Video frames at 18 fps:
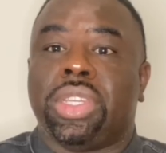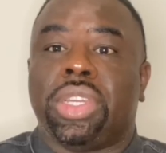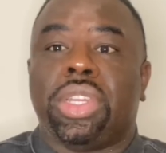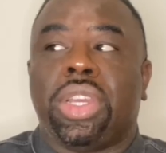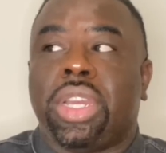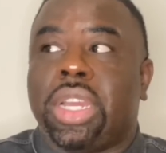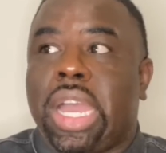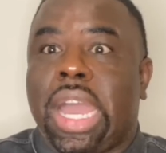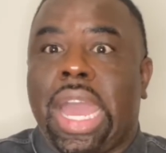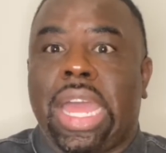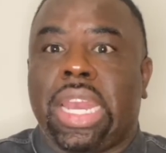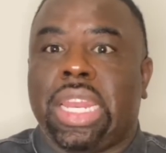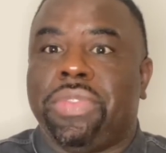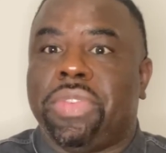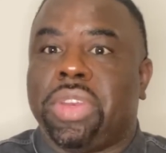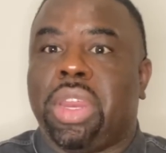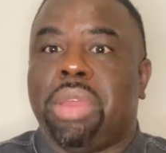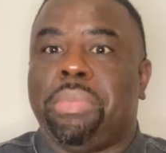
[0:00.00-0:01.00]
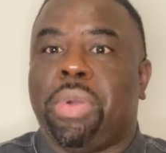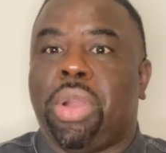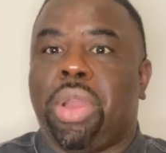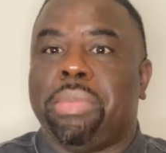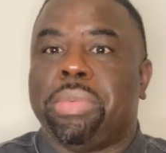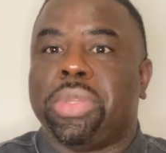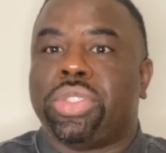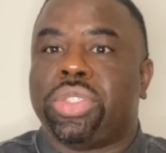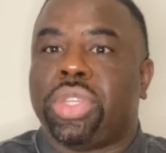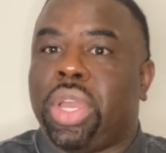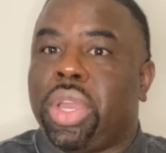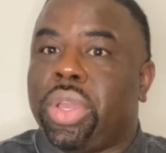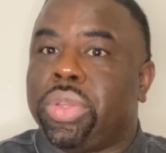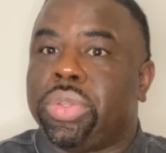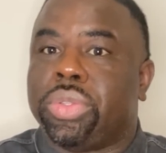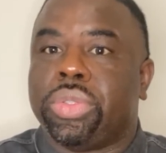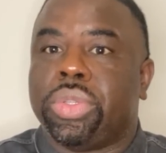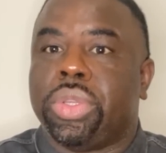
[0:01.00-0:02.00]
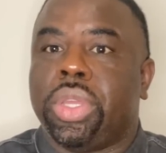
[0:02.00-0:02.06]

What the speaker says: And girl, I live in an apartment, so